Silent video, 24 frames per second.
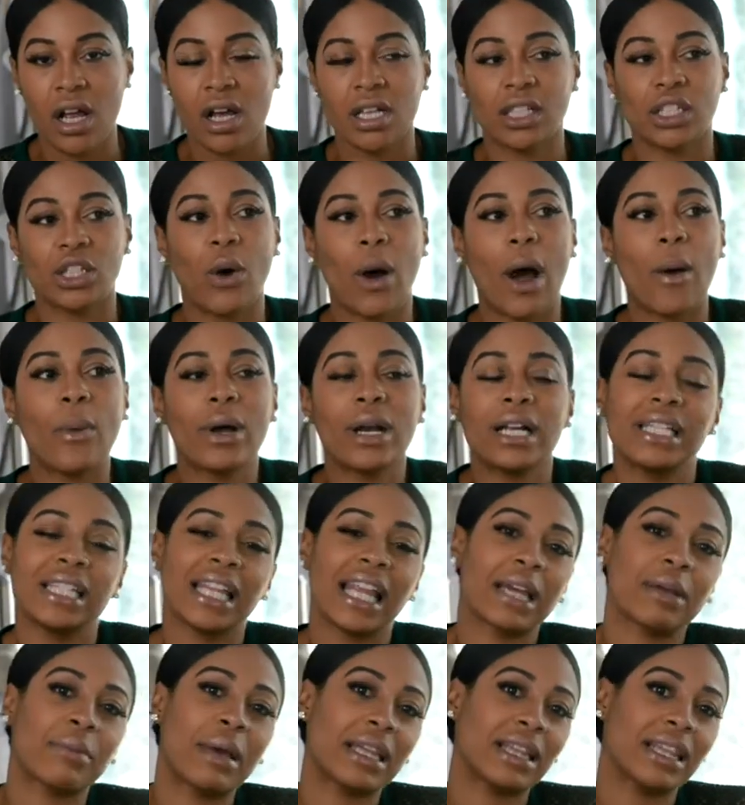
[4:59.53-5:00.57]
So I wanted to
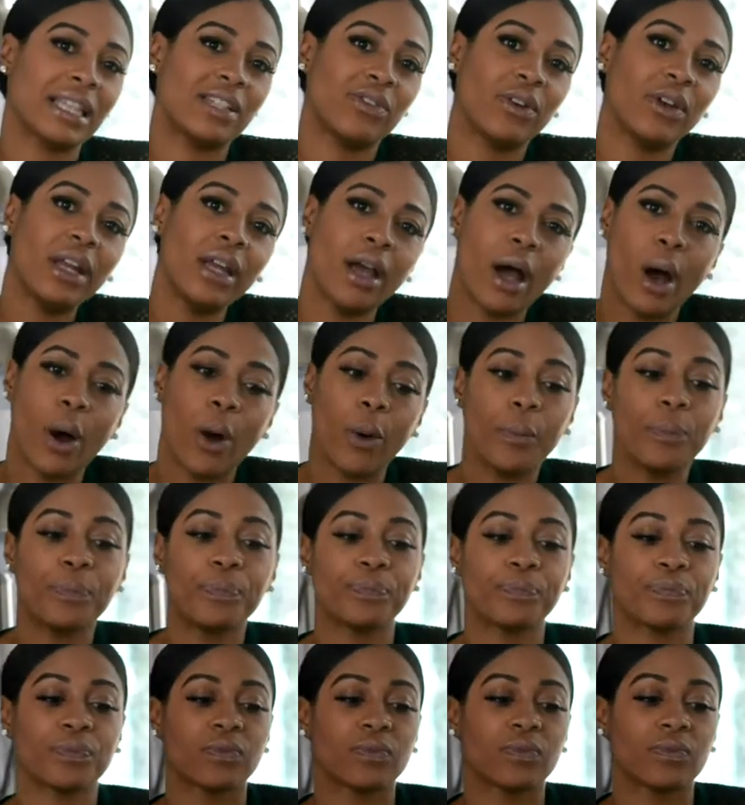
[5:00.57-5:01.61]
like make this video
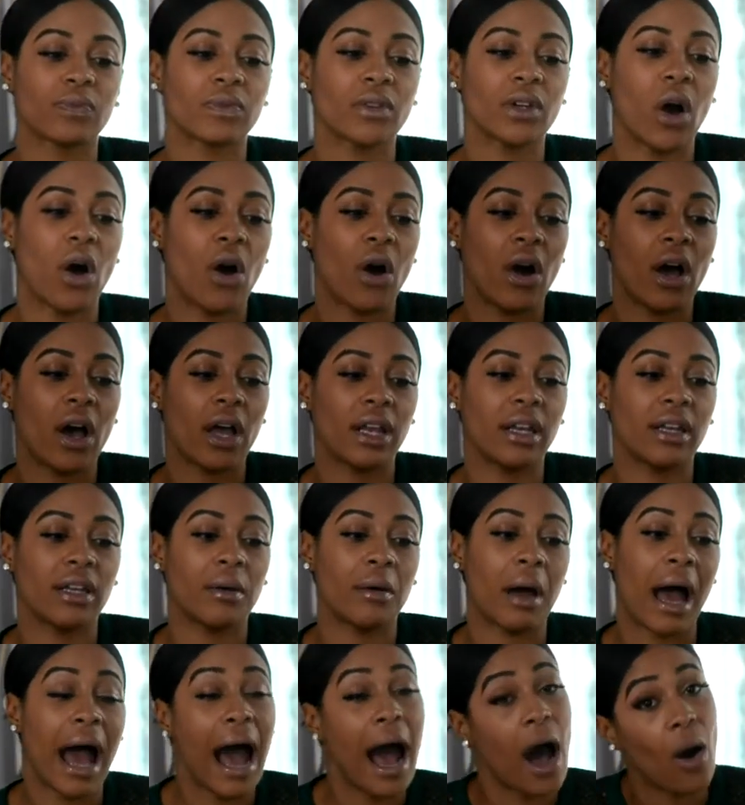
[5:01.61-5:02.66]
on
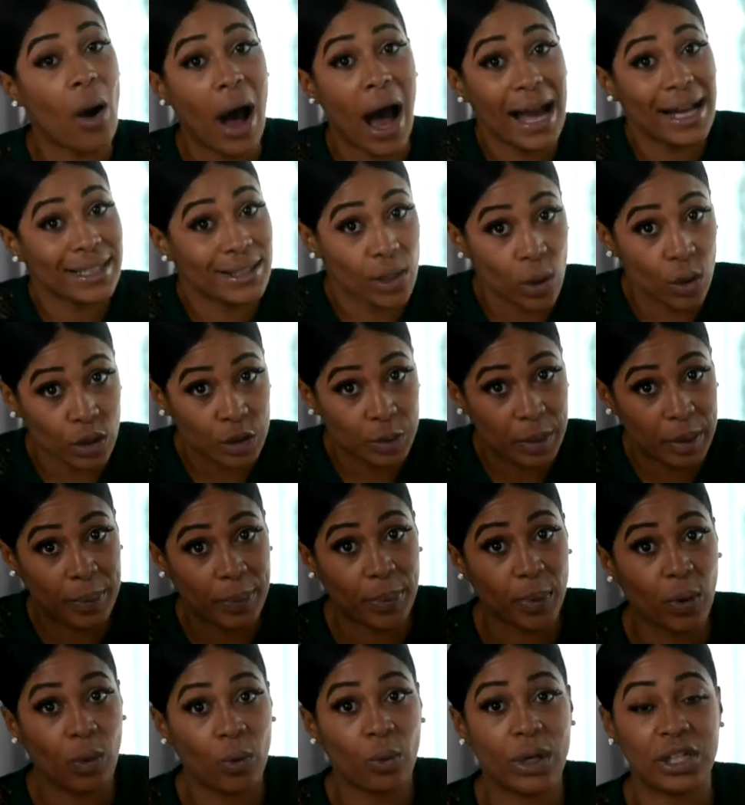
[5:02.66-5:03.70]
how I told people,